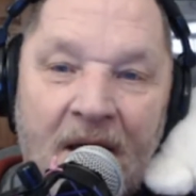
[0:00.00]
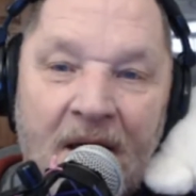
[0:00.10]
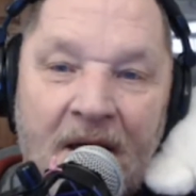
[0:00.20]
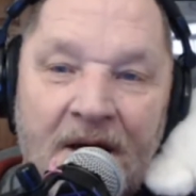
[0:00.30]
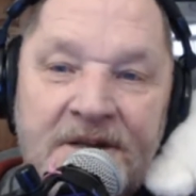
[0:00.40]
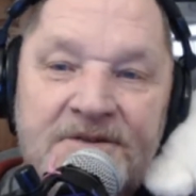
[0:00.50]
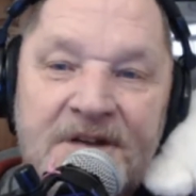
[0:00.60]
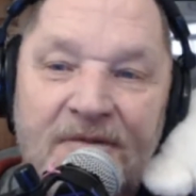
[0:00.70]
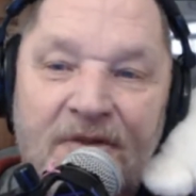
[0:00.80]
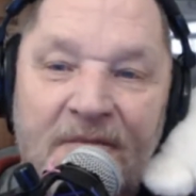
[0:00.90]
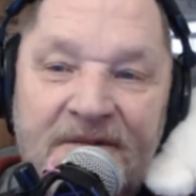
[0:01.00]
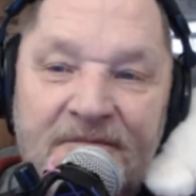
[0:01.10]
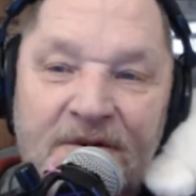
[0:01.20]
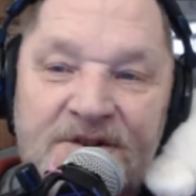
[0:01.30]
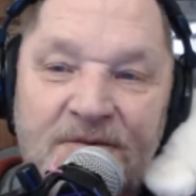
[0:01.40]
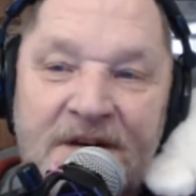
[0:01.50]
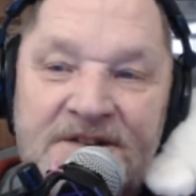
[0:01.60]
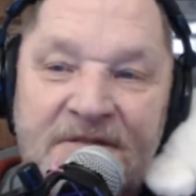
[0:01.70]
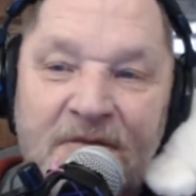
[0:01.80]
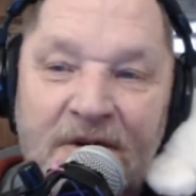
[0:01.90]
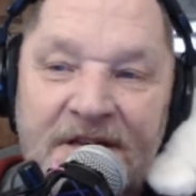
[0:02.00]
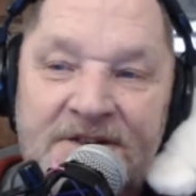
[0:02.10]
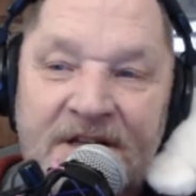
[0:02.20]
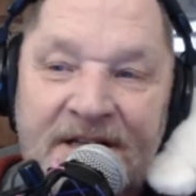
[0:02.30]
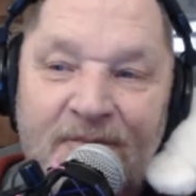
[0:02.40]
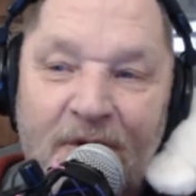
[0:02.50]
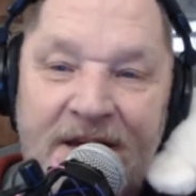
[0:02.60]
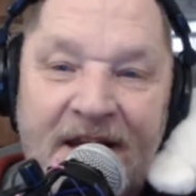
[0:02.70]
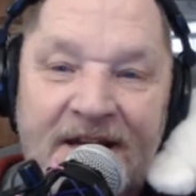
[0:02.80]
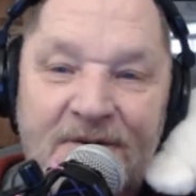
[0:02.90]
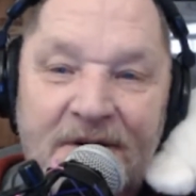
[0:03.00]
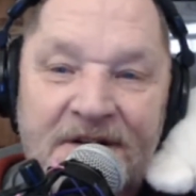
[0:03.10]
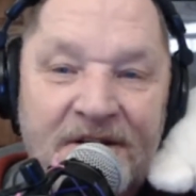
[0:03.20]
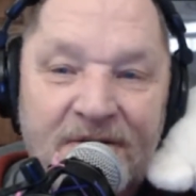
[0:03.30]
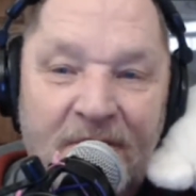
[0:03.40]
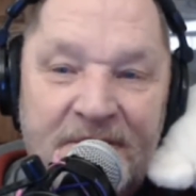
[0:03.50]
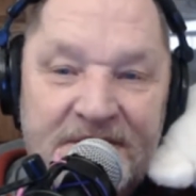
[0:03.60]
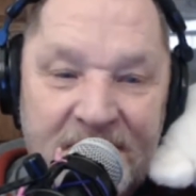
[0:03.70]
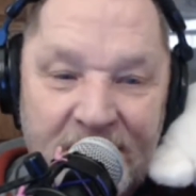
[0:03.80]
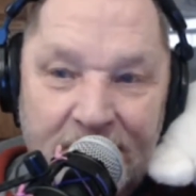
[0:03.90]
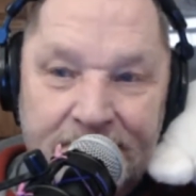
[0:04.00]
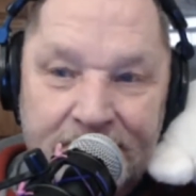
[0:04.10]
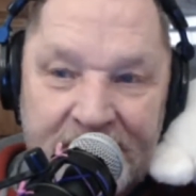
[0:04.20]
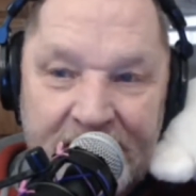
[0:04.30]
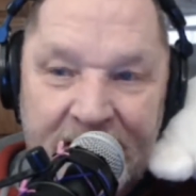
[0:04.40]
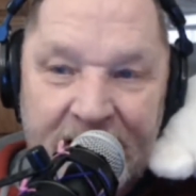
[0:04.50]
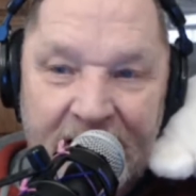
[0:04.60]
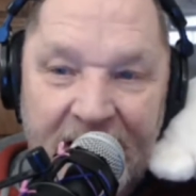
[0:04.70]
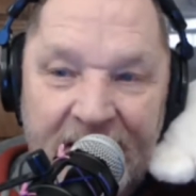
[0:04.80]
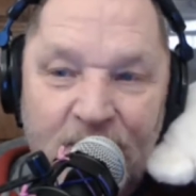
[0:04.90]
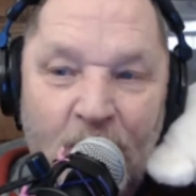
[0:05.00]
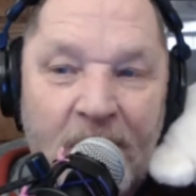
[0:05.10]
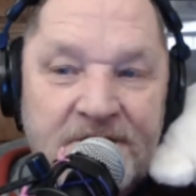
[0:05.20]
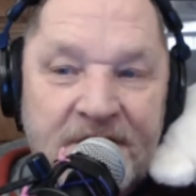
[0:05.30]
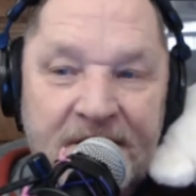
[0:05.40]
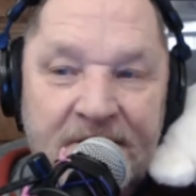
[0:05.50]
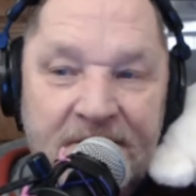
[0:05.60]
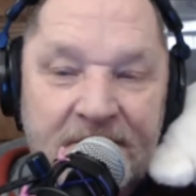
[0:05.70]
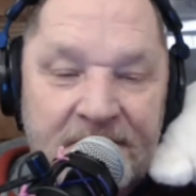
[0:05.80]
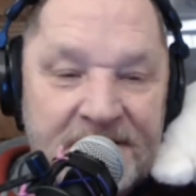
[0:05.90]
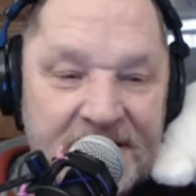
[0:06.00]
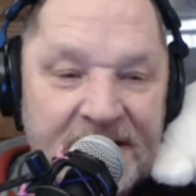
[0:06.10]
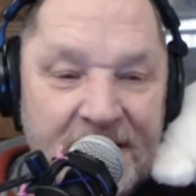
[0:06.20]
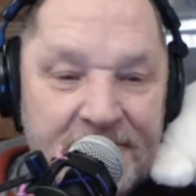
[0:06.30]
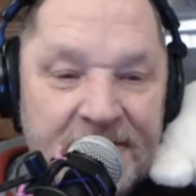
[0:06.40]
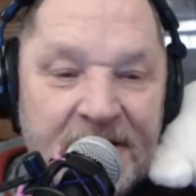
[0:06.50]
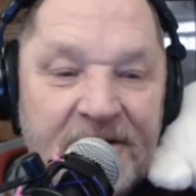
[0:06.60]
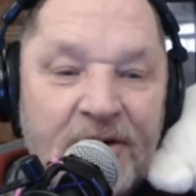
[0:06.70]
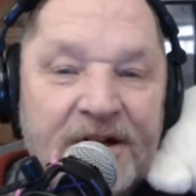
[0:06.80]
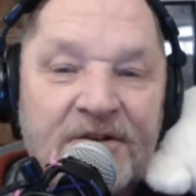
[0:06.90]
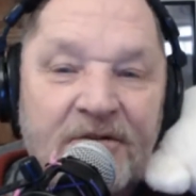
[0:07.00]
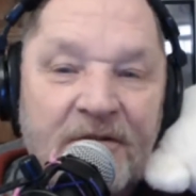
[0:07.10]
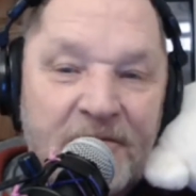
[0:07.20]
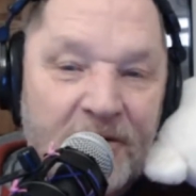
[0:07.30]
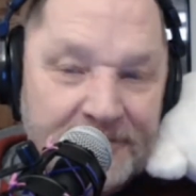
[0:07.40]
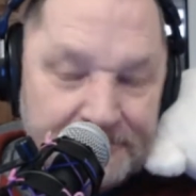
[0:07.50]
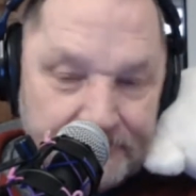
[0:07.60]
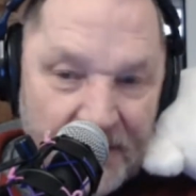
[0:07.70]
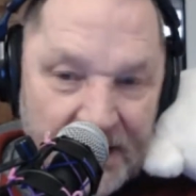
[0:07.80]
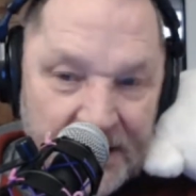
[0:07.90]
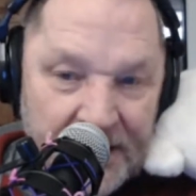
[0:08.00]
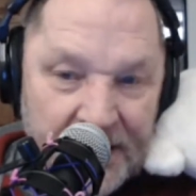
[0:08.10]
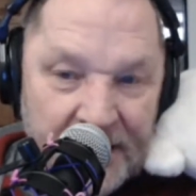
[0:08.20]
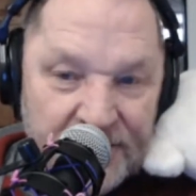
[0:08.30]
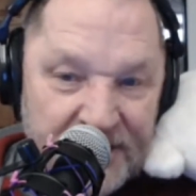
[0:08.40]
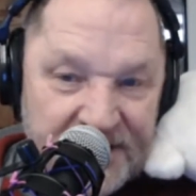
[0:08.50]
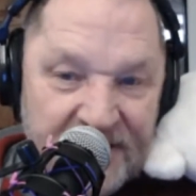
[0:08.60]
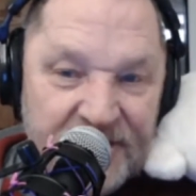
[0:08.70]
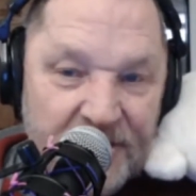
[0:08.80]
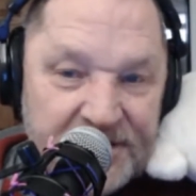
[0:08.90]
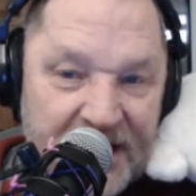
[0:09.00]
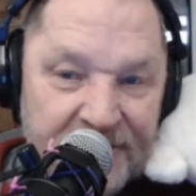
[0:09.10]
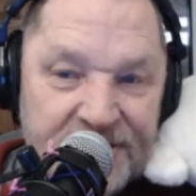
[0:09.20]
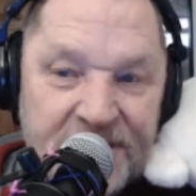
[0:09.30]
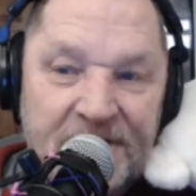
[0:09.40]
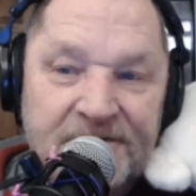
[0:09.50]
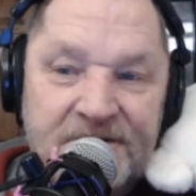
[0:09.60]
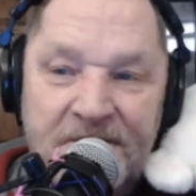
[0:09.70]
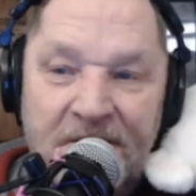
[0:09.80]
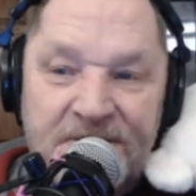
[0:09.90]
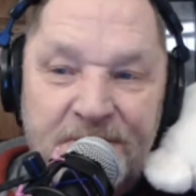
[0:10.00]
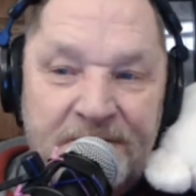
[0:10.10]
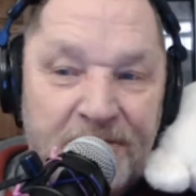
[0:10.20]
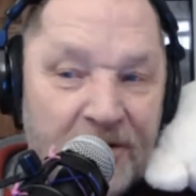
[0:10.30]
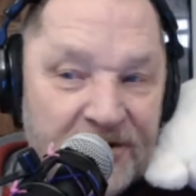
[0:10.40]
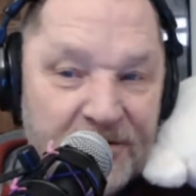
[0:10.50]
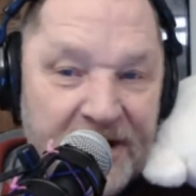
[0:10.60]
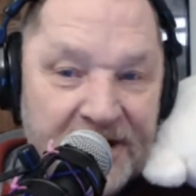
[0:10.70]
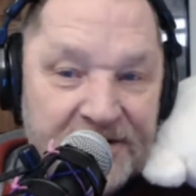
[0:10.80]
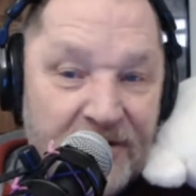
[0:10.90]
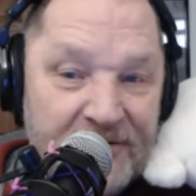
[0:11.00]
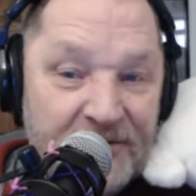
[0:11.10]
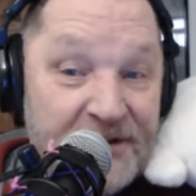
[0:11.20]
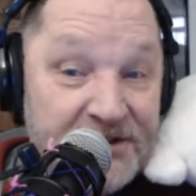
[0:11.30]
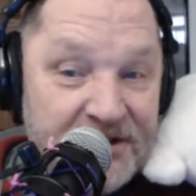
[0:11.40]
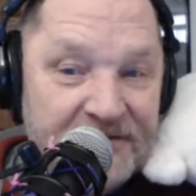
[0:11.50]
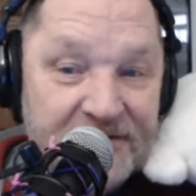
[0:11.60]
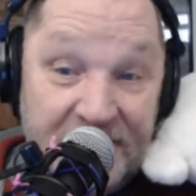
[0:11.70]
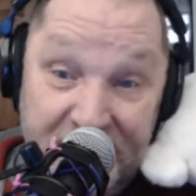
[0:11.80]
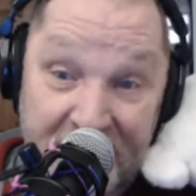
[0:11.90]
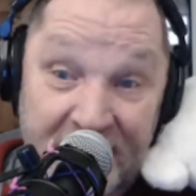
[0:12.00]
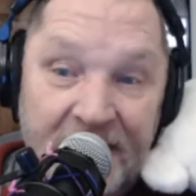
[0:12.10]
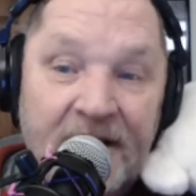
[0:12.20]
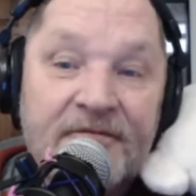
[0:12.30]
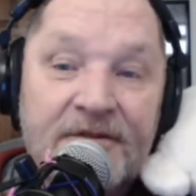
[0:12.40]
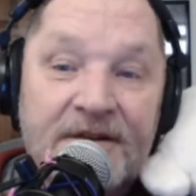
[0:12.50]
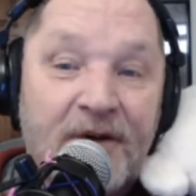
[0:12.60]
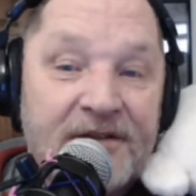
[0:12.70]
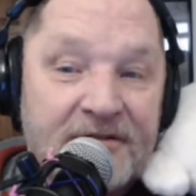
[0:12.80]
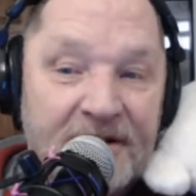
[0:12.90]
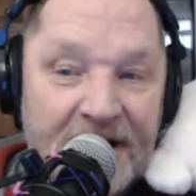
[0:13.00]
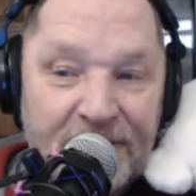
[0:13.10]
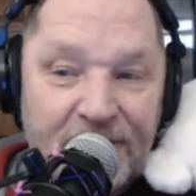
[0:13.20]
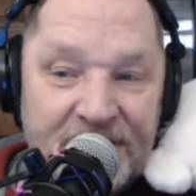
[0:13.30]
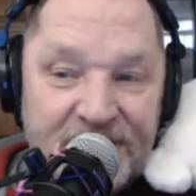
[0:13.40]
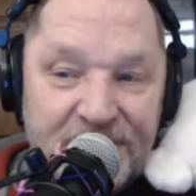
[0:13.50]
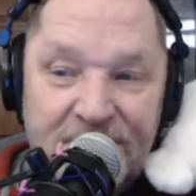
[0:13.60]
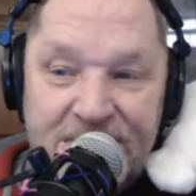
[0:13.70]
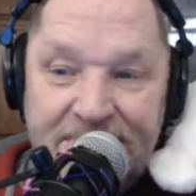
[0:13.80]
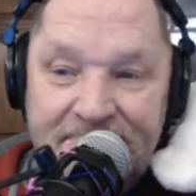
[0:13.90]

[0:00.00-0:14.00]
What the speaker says: A Utah woman was arrested for allegedly breaking into another woman's home and watching her sleep, according to a report. 27-year-old Tyra Jones charged with burglary and criminal mischief, you think, for the rather awkward intrusion.